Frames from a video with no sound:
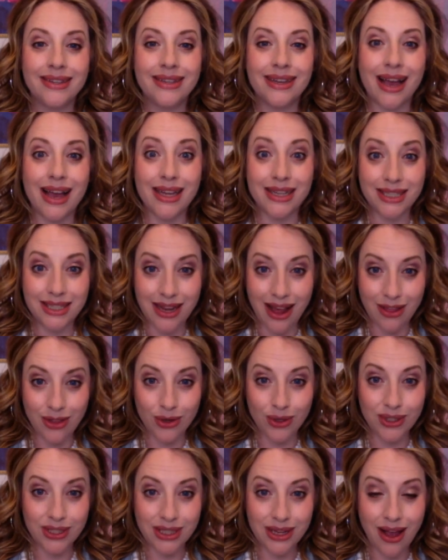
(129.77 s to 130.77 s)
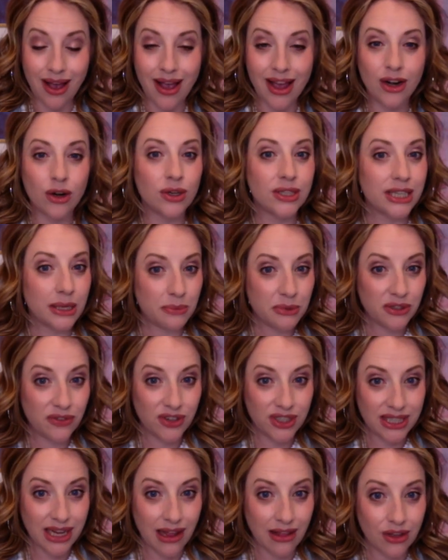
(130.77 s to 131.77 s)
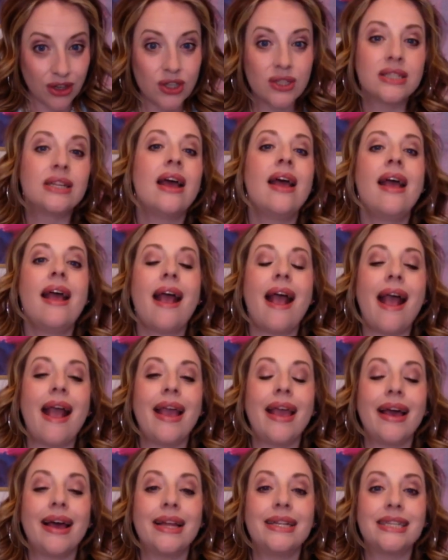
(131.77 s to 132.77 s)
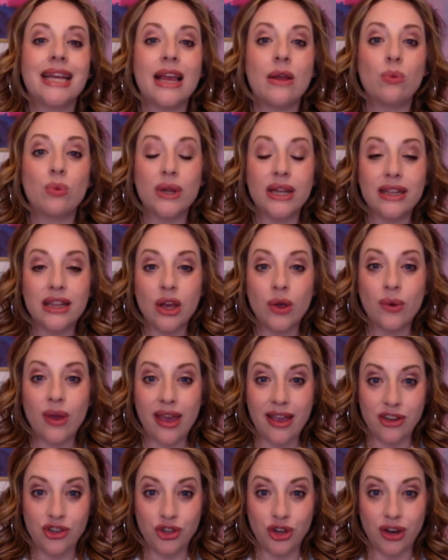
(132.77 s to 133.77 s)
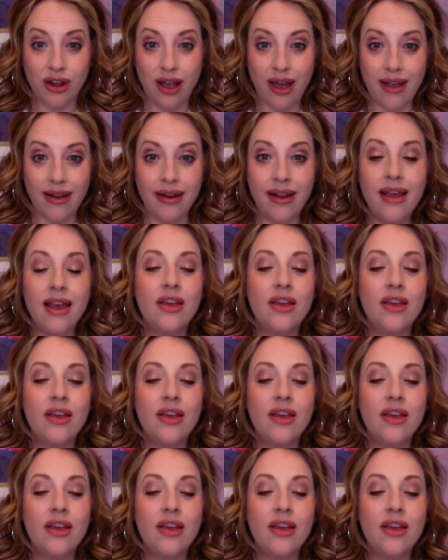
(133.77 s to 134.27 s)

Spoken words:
a seller's guide or tips for sellers, and a relocation guide.